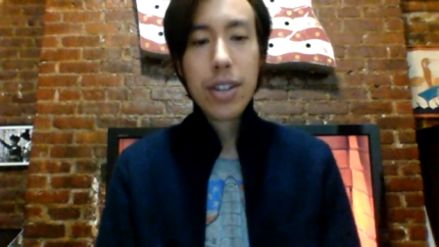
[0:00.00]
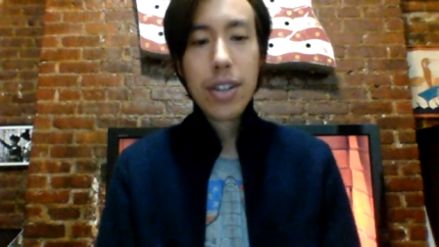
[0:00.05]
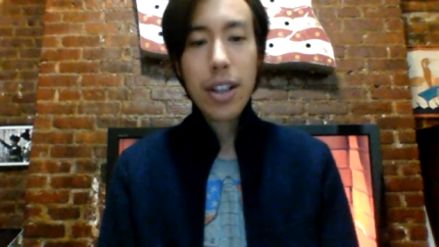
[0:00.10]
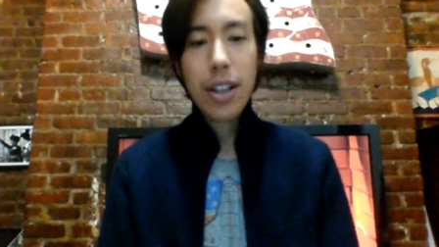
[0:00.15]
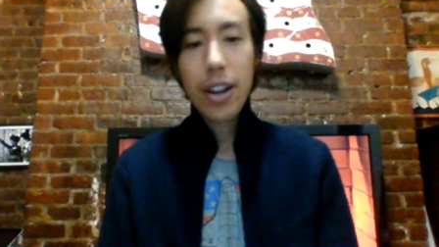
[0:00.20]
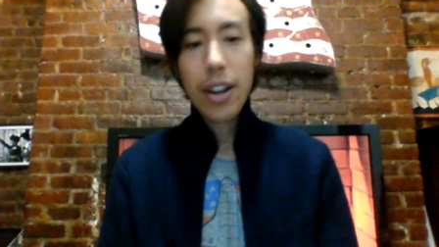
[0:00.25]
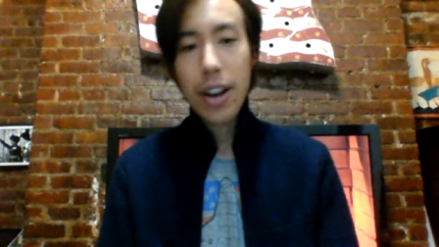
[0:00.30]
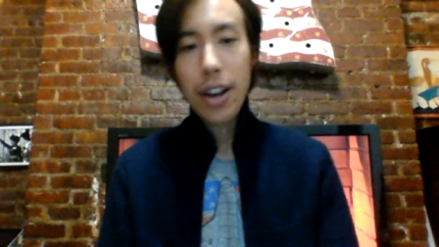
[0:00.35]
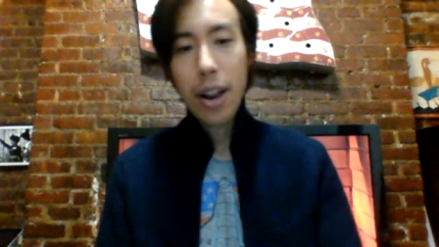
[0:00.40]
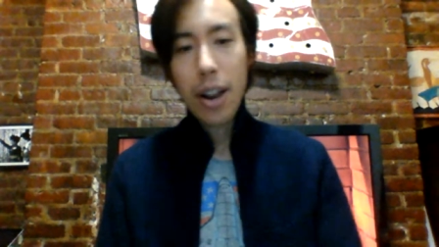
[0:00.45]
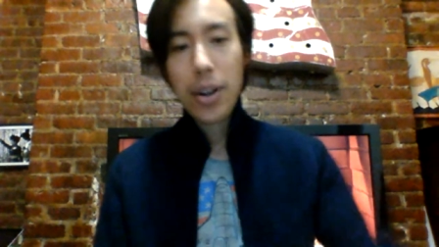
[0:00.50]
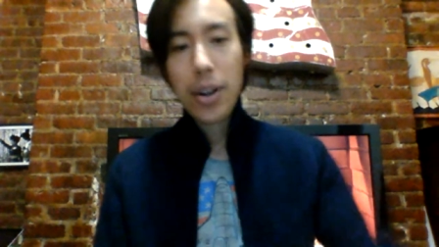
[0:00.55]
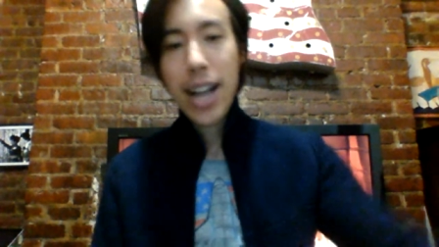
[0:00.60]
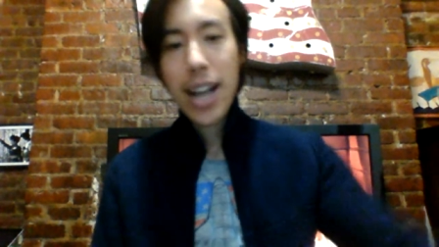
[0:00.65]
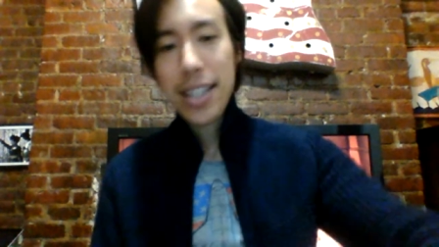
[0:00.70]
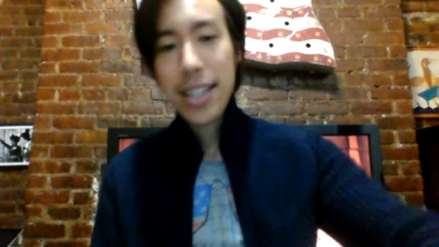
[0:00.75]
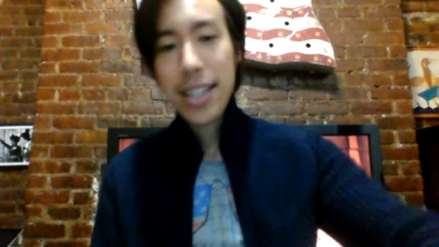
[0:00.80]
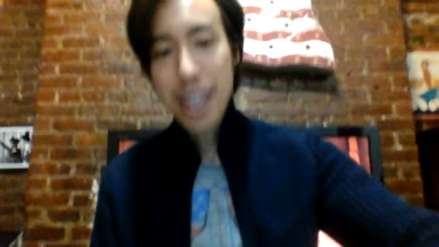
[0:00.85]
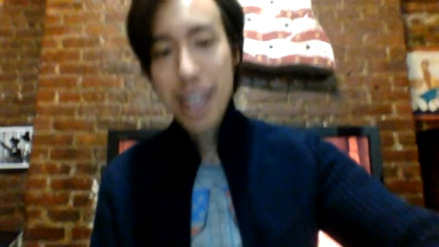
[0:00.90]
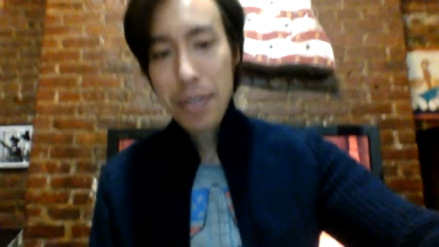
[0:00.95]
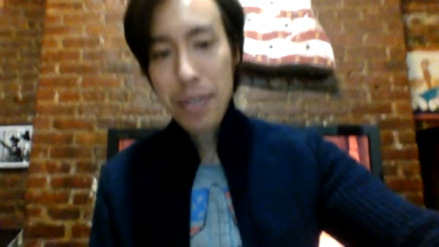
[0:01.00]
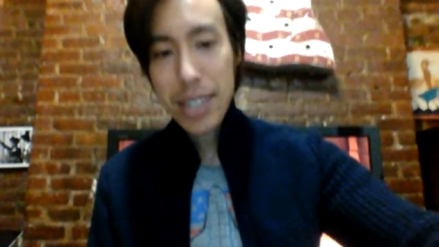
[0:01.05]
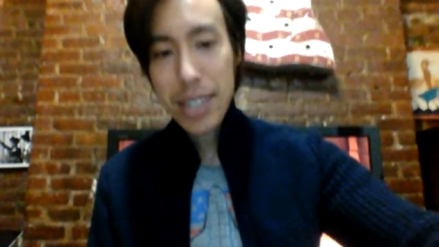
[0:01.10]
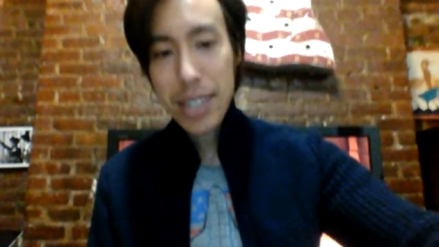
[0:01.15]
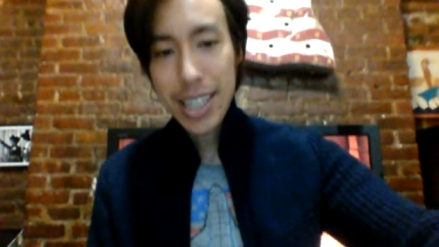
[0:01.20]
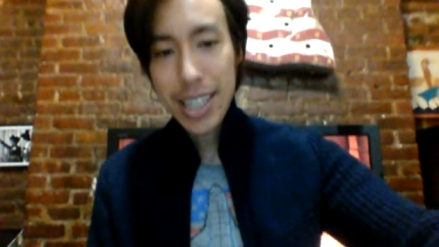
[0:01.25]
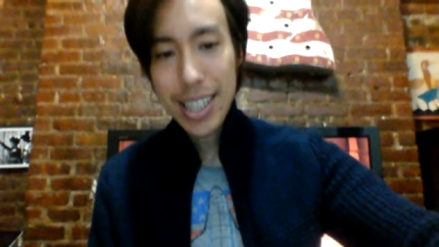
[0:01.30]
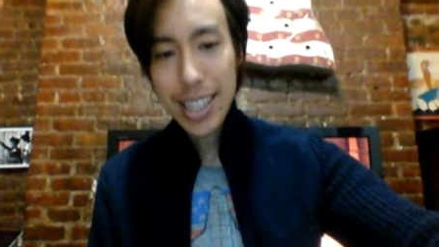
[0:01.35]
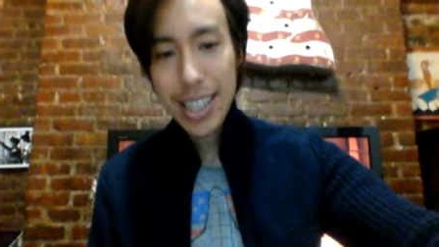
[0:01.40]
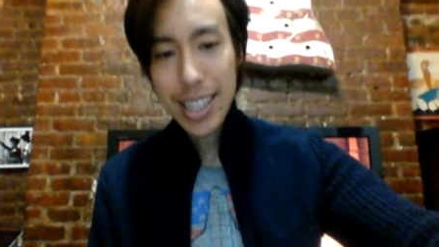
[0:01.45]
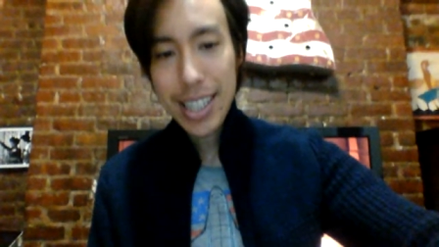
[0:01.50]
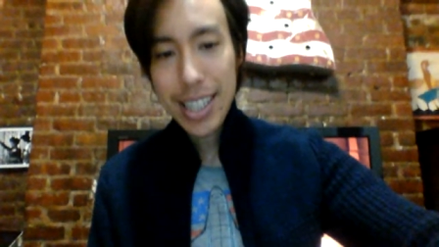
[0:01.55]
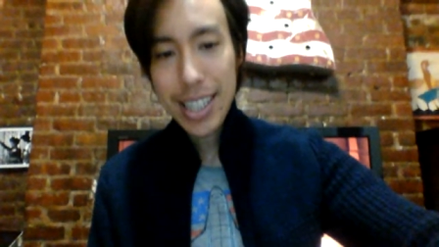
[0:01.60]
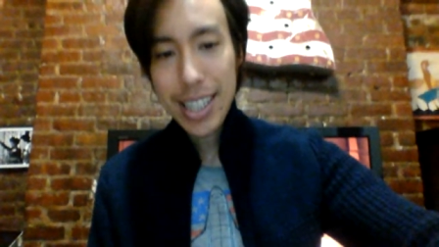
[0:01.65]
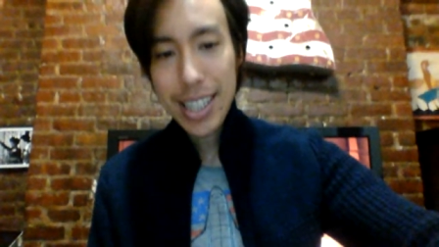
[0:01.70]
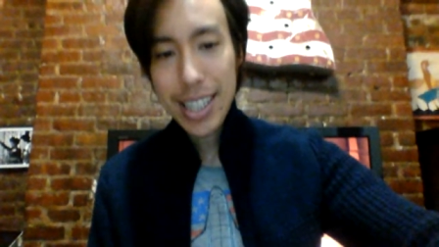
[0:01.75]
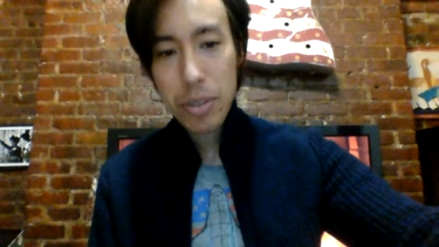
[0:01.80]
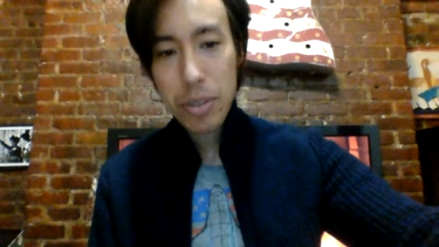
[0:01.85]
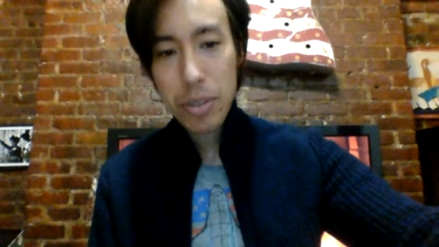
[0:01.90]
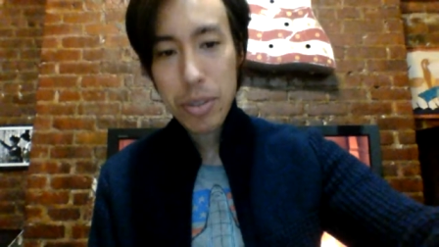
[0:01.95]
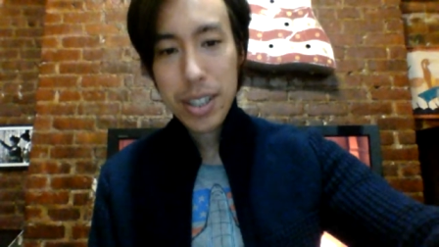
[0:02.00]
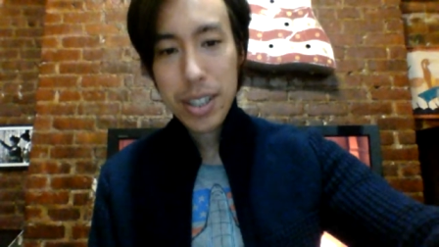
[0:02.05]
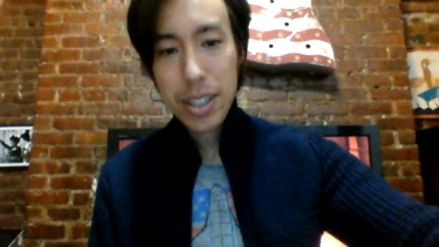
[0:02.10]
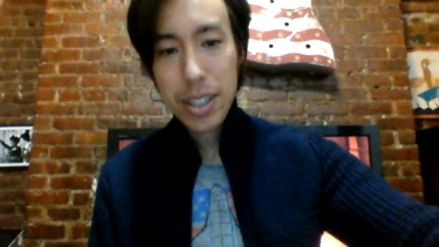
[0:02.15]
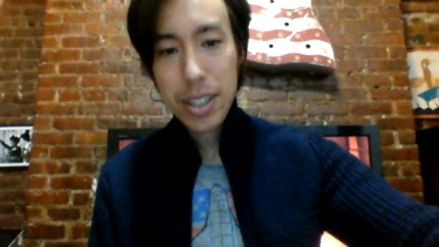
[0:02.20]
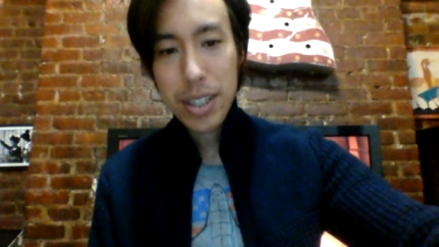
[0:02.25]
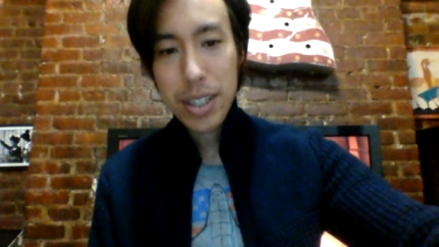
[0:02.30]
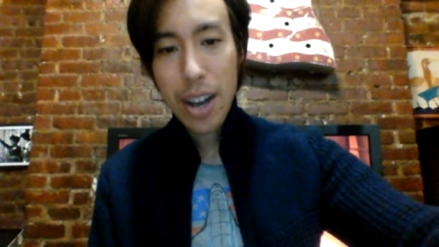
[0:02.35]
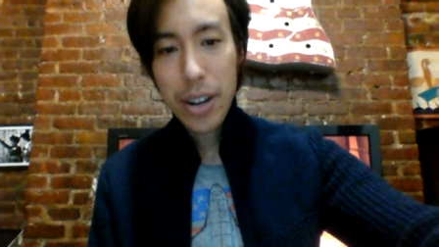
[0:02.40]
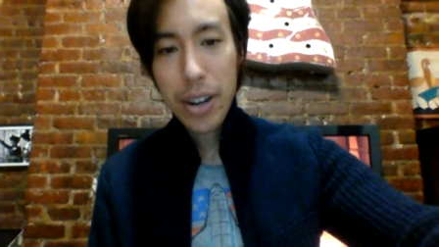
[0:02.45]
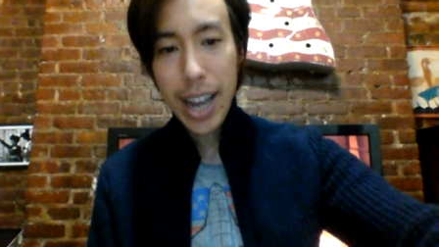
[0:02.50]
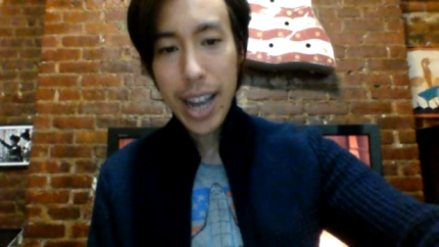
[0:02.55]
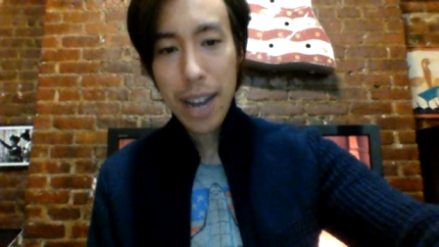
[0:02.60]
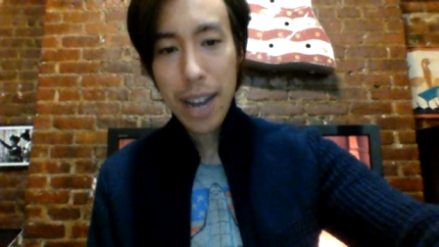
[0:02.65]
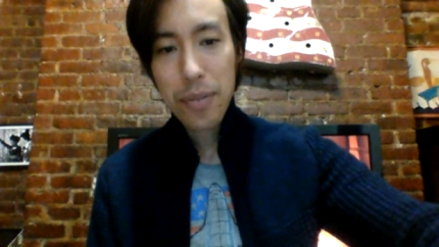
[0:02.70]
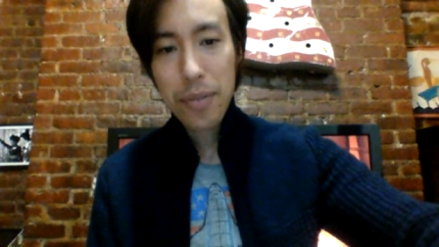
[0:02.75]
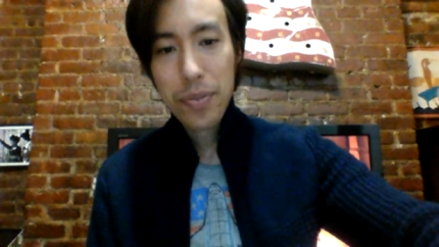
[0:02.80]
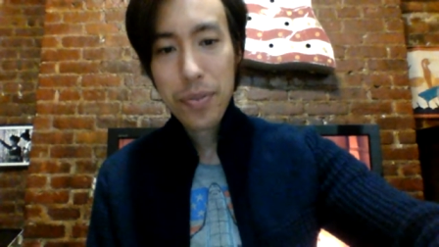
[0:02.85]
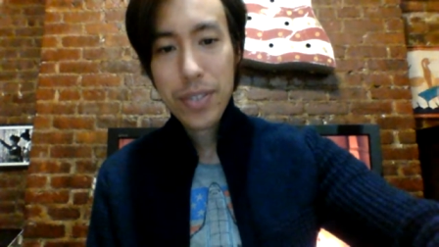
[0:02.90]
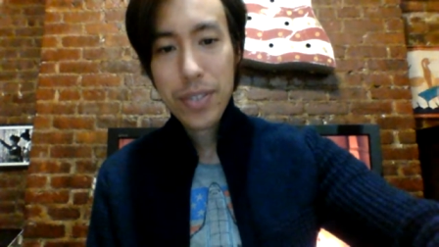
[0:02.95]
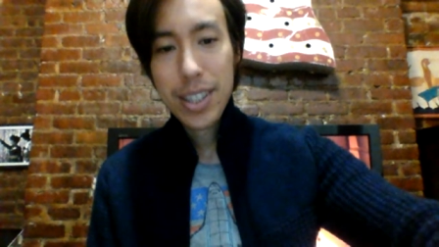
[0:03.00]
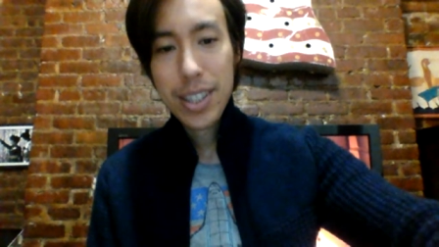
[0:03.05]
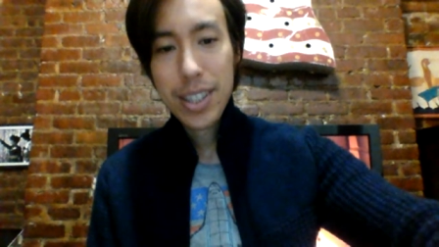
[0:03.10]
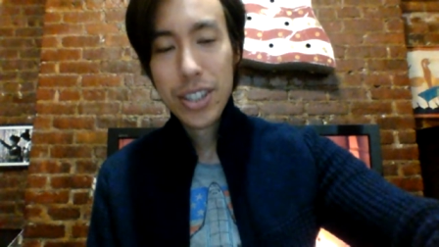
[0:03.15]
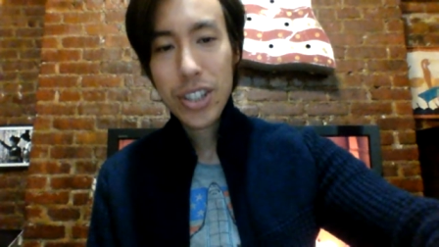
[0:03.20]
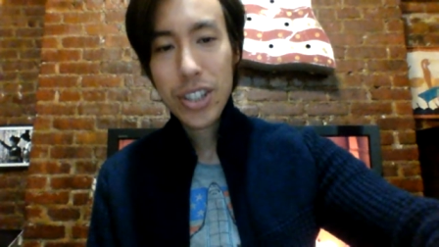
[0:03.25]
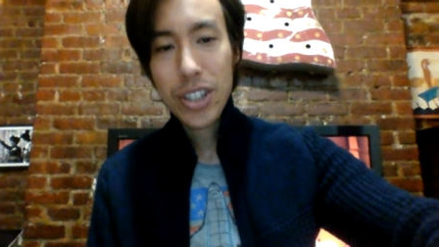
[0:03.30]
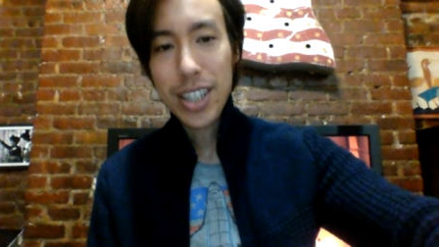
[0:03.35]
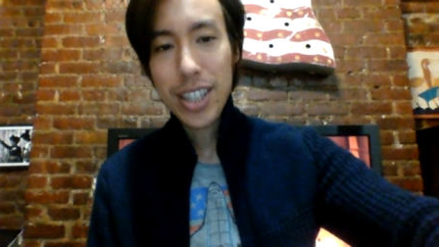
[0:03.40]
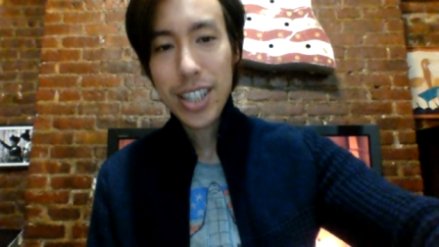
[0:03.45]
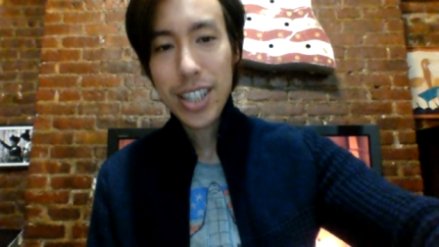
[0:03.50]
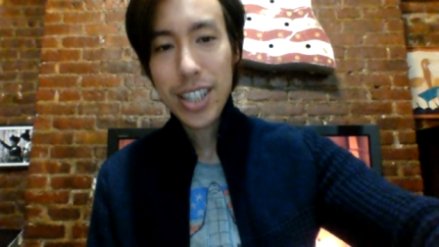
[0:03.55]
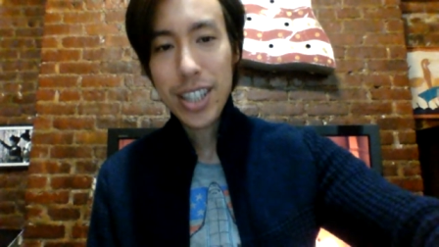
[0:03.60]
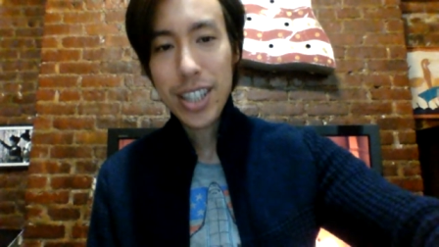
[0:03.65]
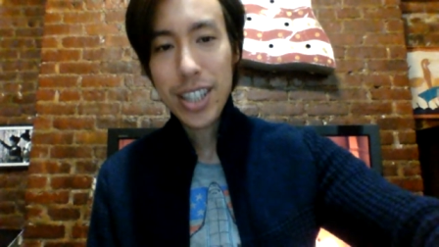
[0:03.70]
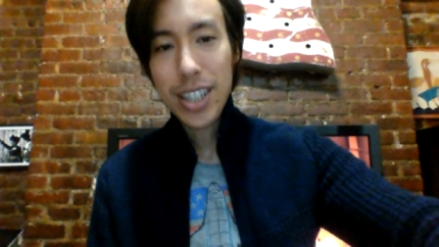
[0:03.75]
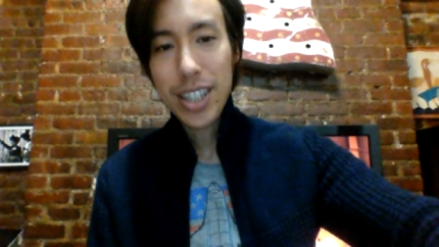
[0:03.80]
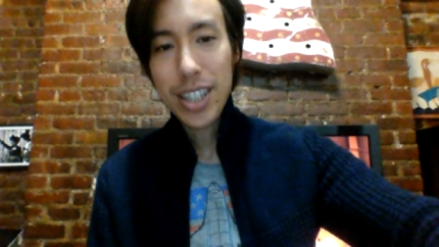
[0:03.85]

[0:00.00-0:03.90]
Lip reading: No, not 17 times. Okay, geez.